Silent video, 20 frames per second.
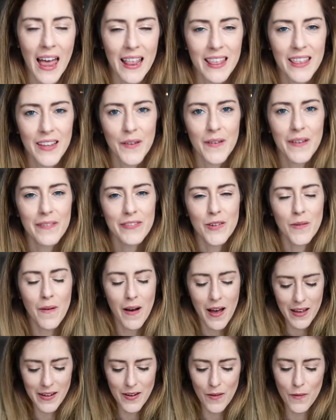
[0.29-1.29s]
Hello
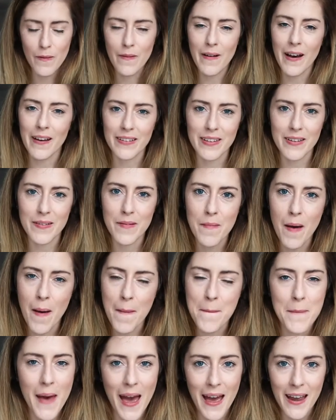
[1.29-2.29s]
everyone, welcome
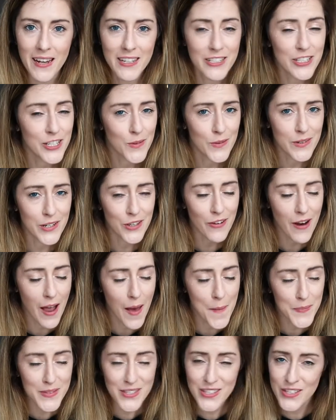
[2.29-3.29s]
back to another
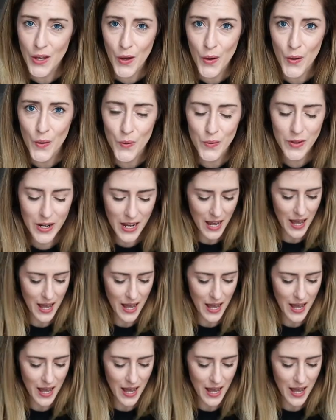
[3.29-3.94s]
episode.